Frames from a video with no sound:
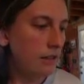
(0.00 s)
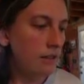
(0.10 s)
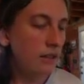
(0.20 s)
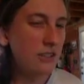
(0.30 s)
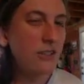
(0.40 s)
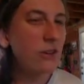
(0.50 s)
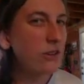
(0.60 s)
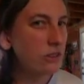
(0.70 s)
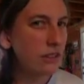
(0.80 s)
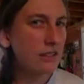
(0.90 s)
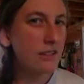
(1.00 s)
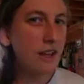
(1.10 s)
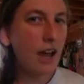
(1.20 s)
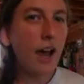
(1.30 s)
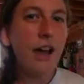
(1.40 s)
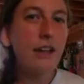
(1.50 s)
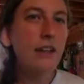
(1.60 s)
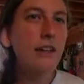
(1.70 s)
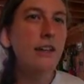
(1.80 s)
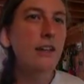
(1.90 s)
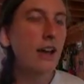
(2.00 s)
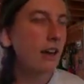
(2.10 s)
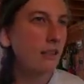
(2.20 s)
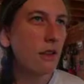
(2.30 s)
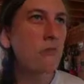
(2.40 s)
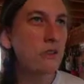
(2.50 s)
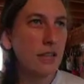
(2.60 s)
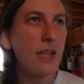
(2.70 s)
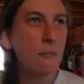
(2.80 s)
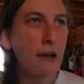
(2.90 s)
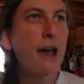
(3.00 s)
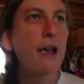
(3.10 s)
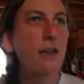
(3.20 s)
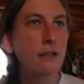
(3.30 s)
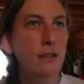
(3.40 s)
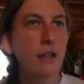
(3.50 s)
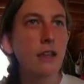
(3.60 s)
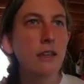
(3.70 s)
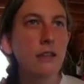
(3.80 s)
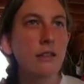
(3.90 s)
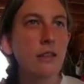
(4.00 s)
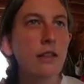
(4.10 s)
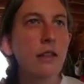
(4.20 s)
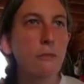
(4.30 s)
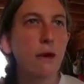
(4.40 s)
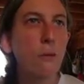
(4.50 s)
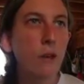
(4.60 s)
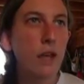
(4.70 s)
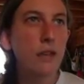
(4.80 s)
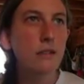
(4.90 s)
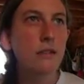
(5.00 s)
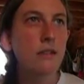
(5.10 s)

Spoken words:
These are all things that I was thinking back and thinking about the